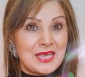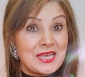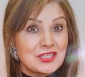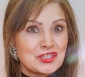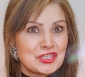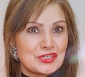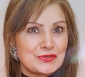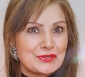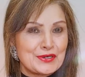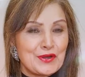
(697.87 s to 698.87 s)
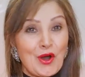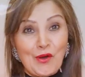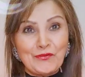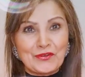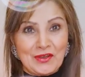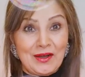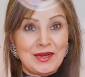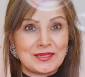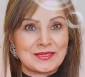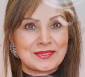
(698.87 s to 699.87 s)
as children of
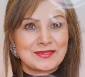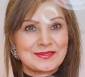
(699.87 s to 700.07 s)
God.